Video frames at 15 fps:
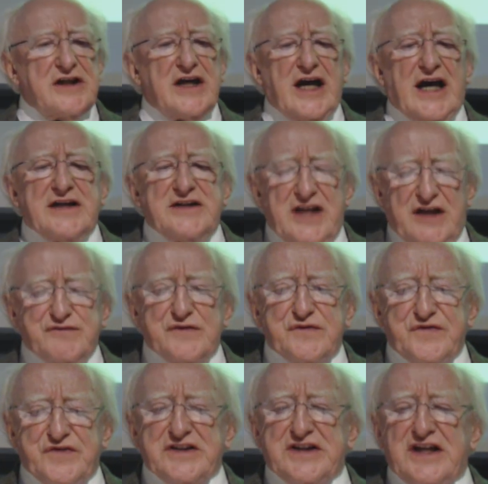and never
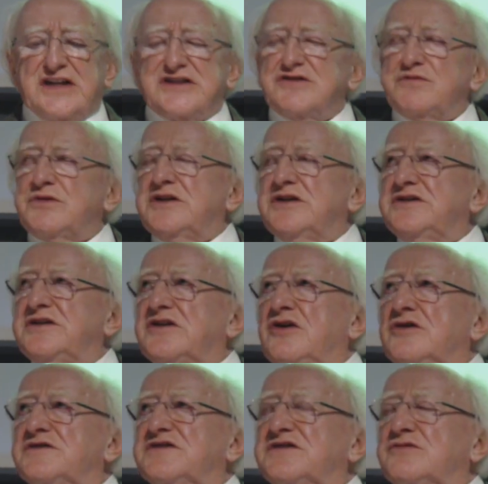forget the
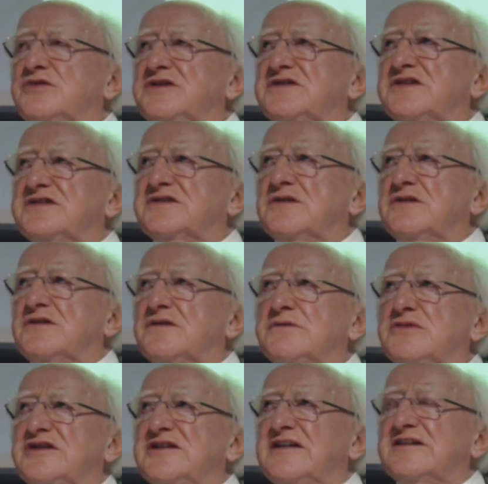consequences of them.
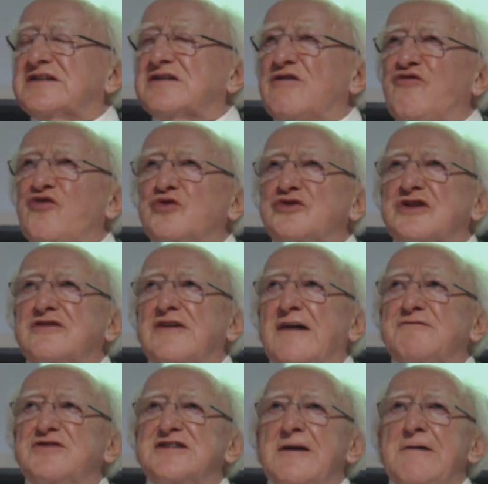And these are the
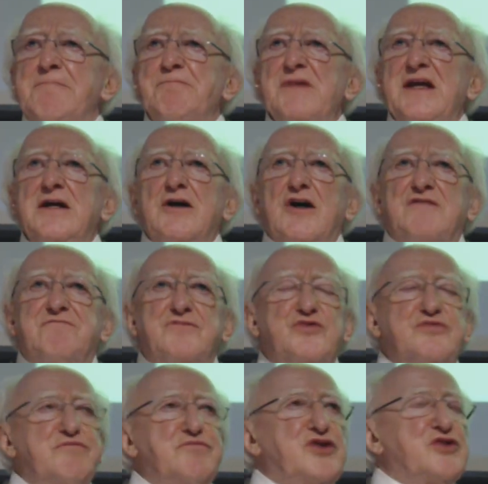photographs
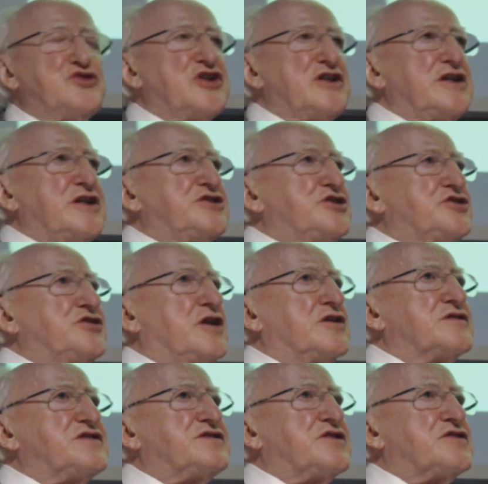of mutilated
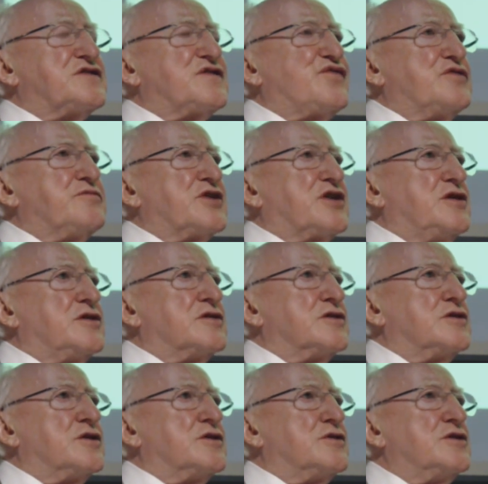youngsters from the
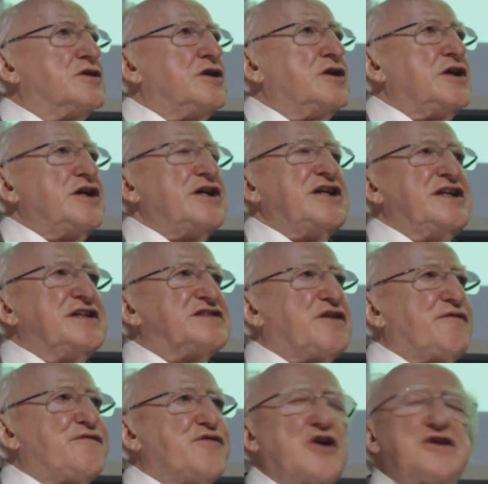Congo. He is the
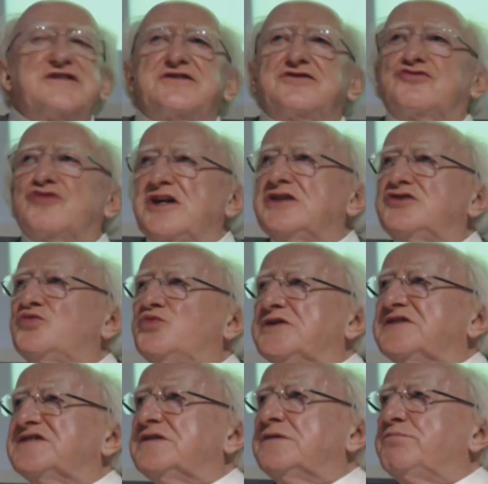first great
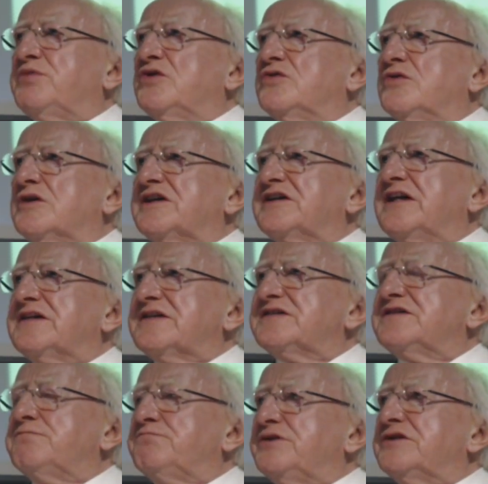whistleblower against
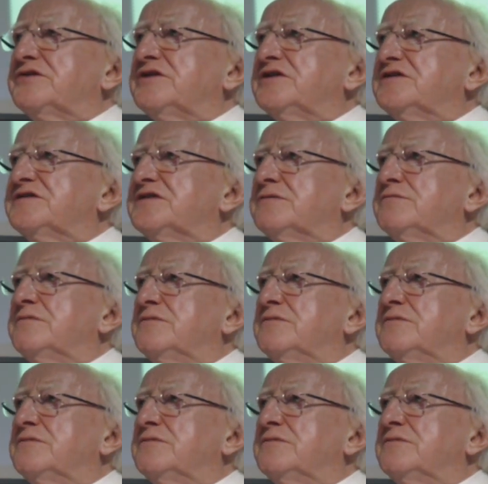imperialism.